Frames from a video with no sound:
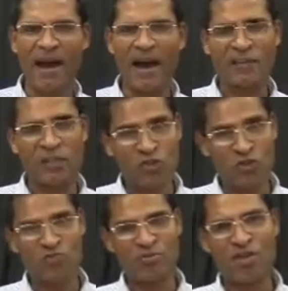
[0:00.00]

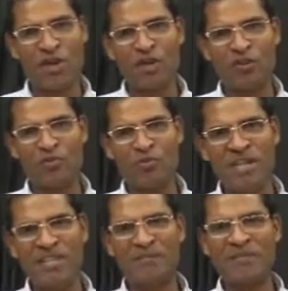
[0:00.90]
assumed to
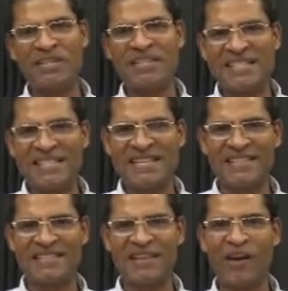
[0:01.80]
be the
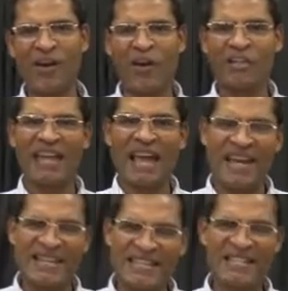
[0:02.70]
precedent or the
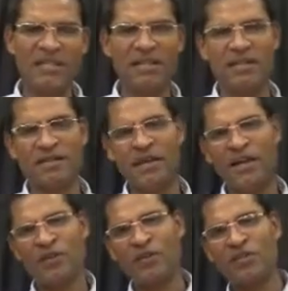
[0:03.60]
antecedent
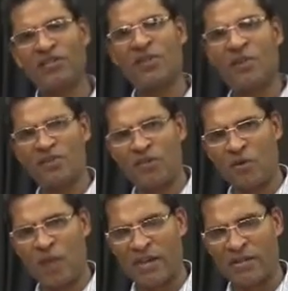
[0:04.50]
to this
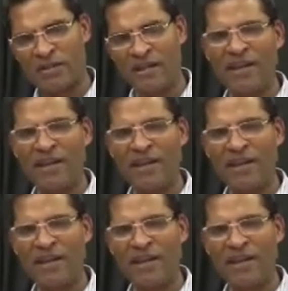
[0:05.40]
consequent,